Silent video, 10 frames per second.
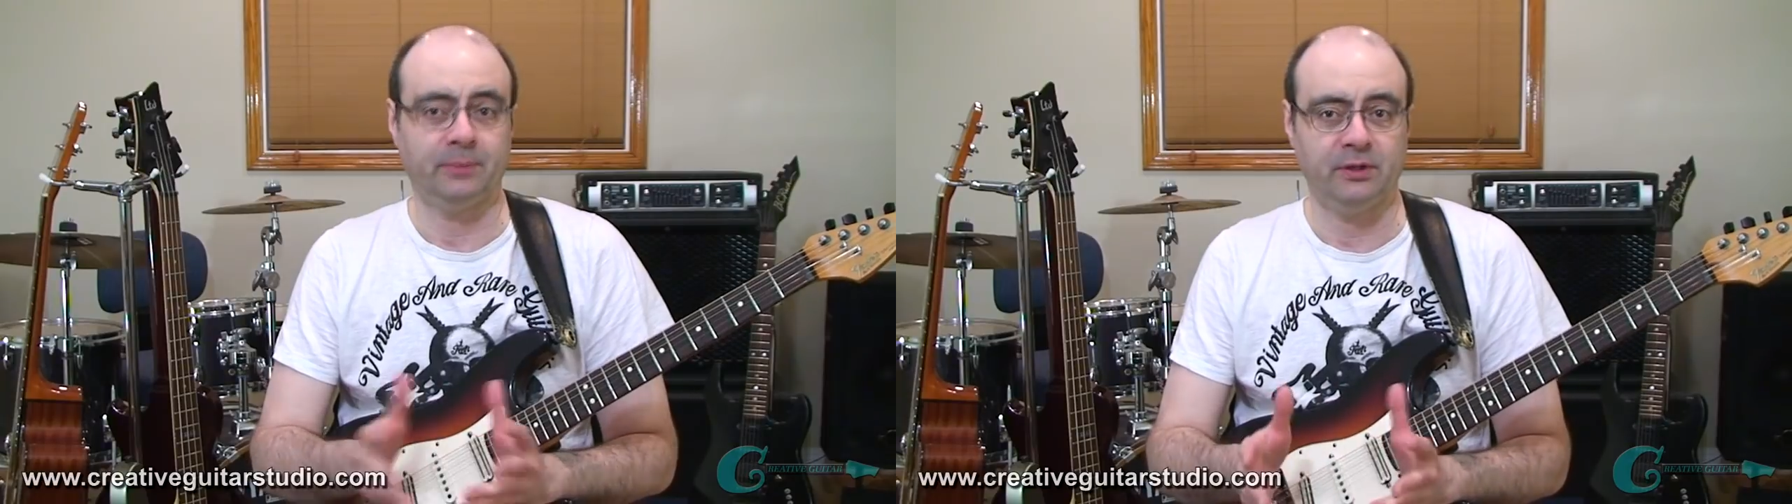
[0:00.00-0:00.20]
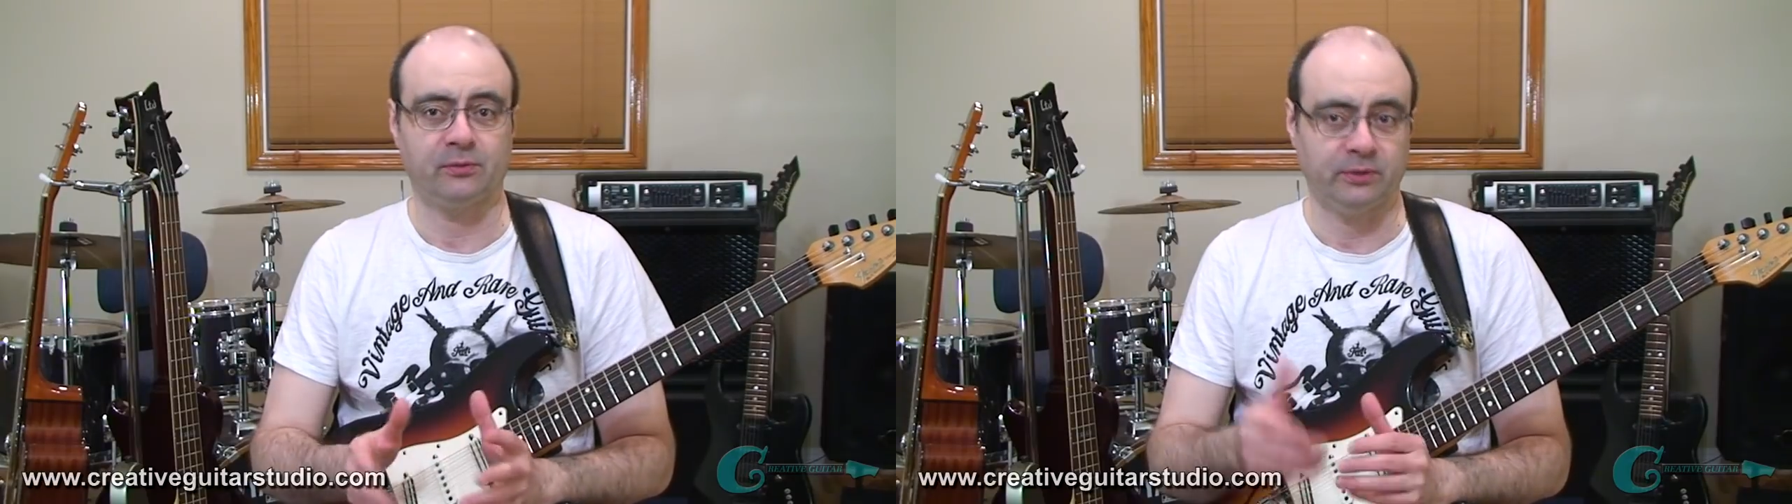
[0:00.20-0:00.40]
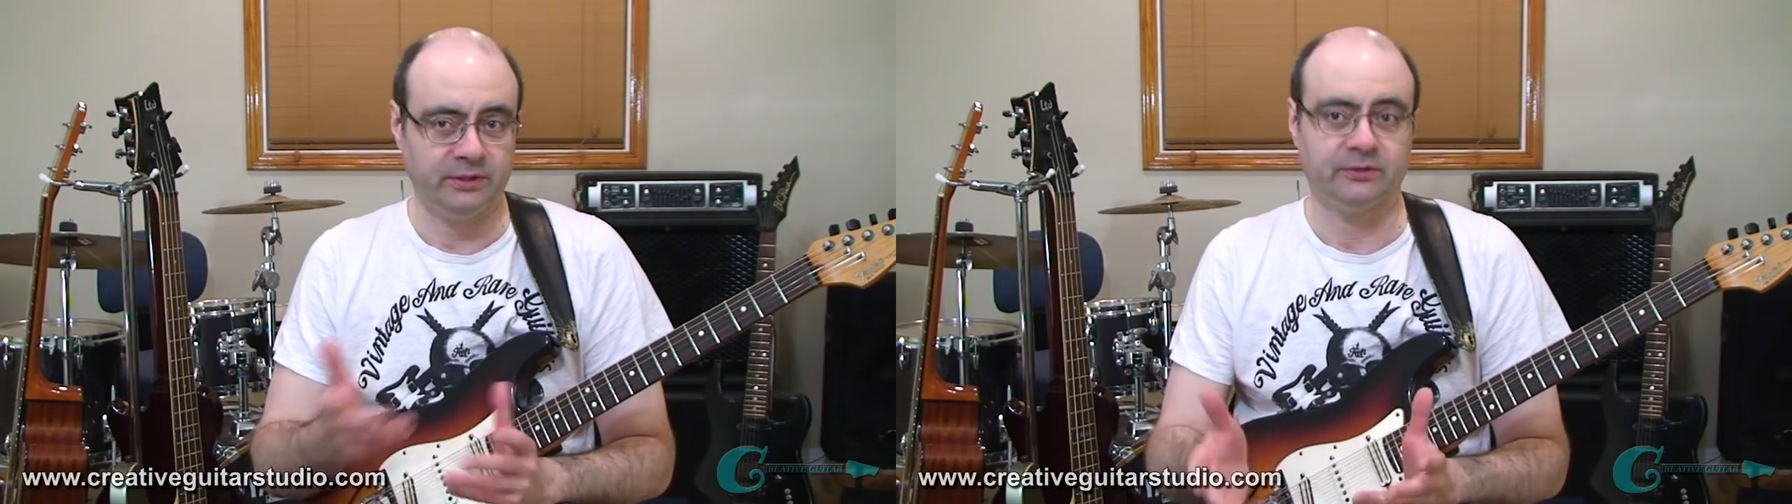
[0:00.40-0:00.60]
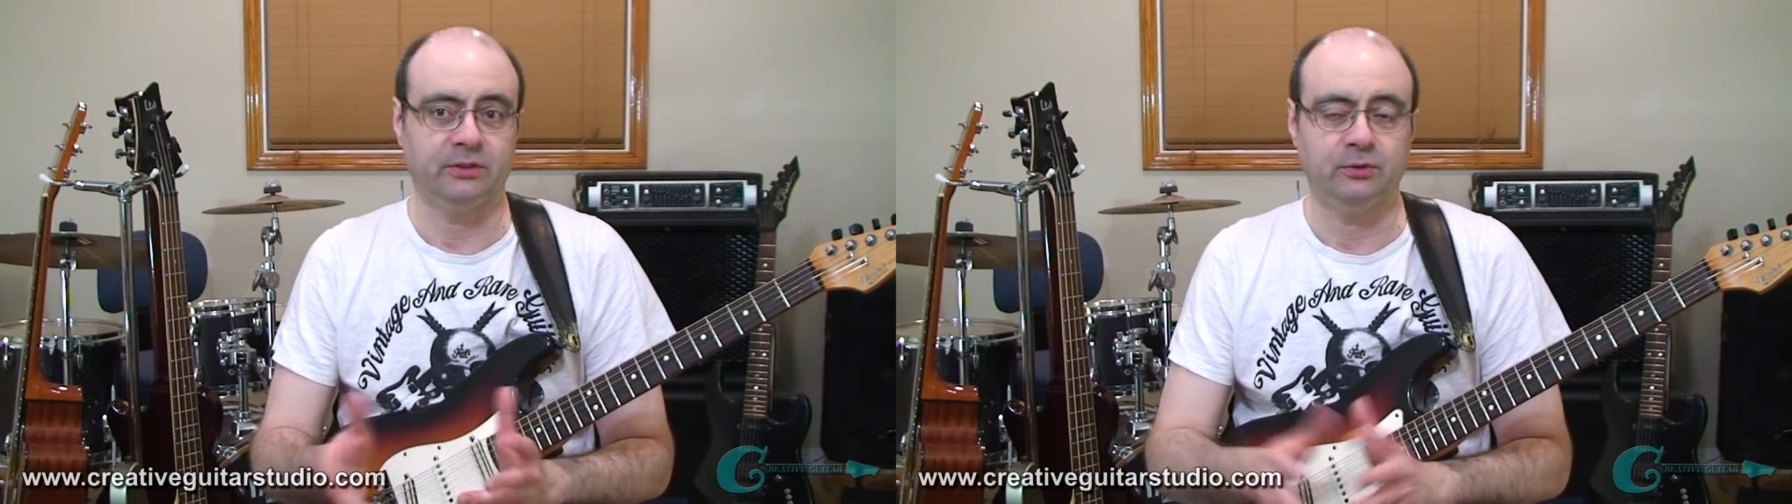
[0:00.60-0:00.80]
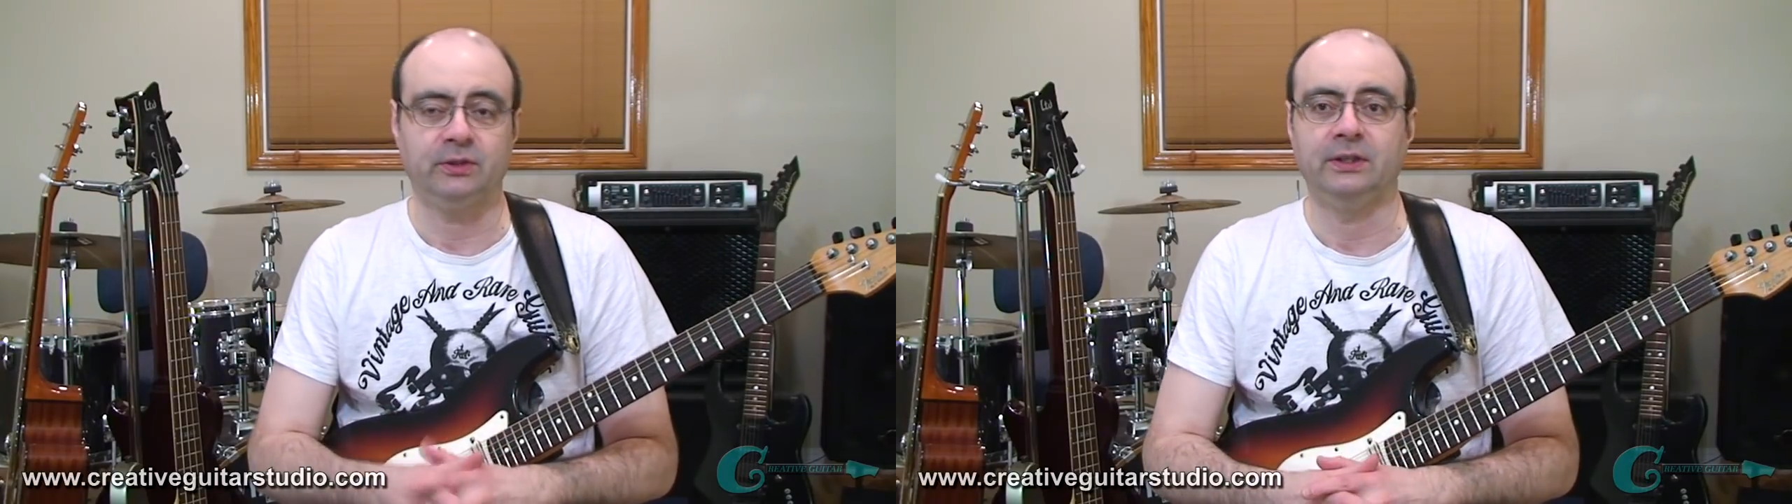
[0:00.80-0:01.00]
MP3s that
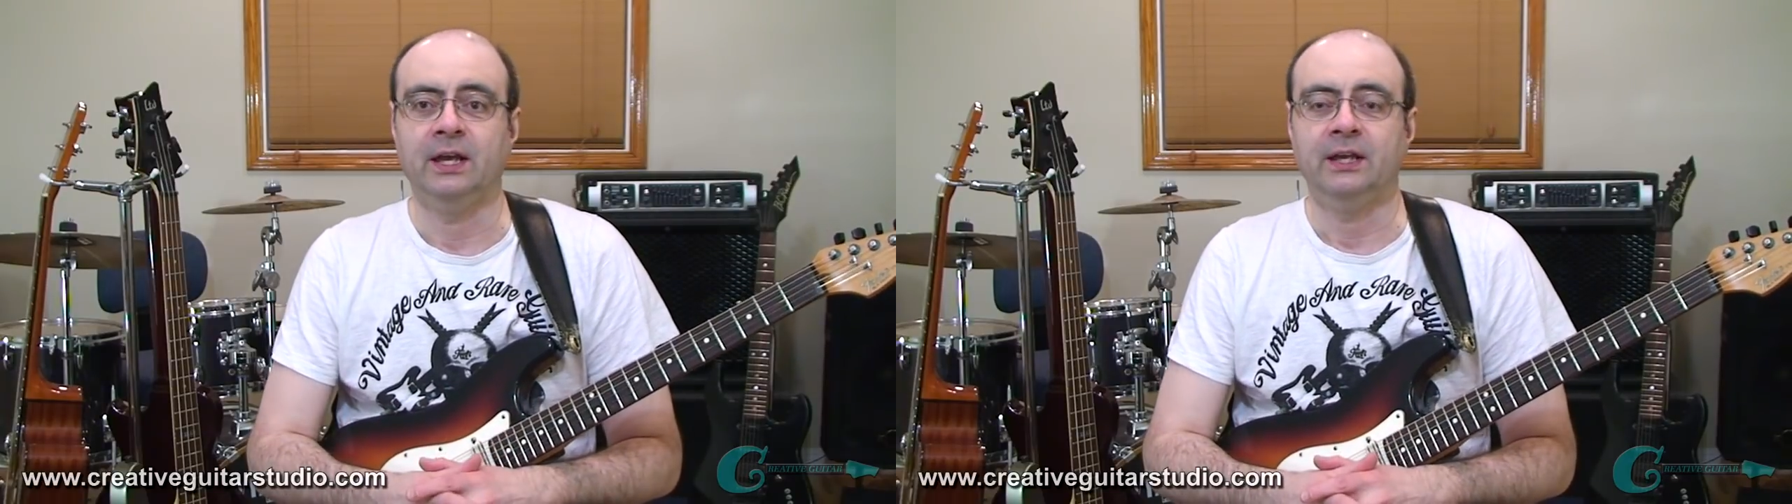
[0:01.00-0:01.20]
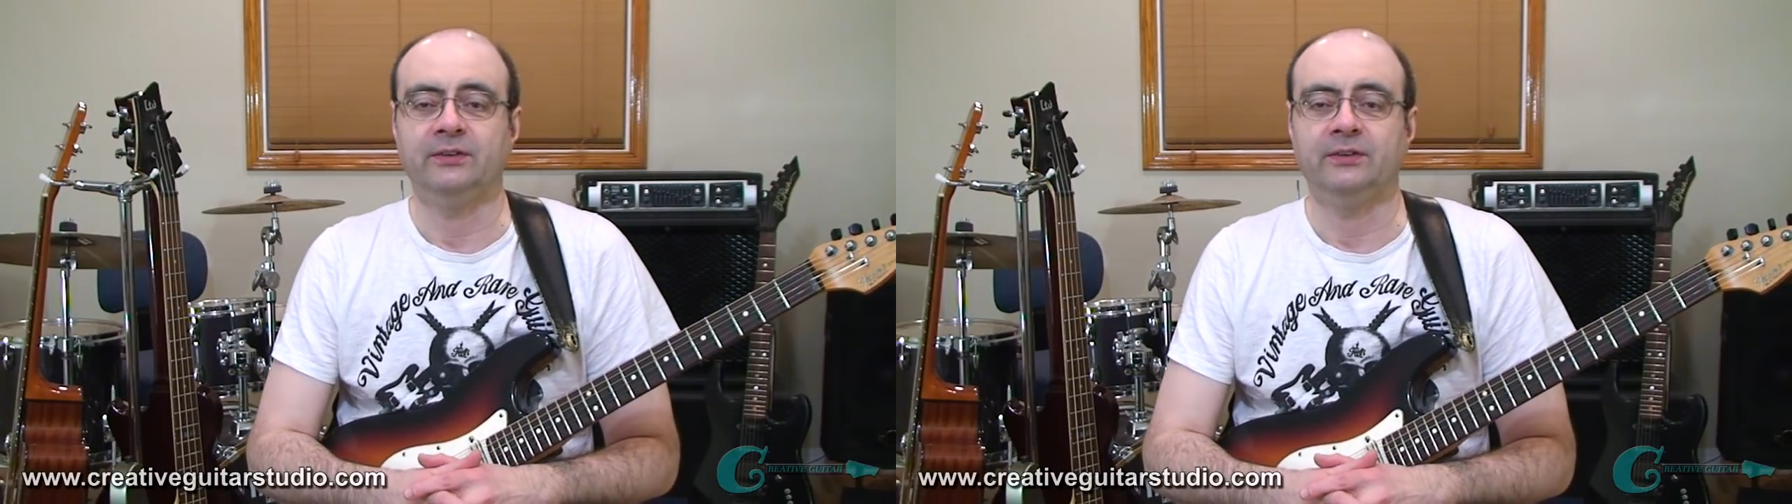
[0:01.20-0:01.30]
you can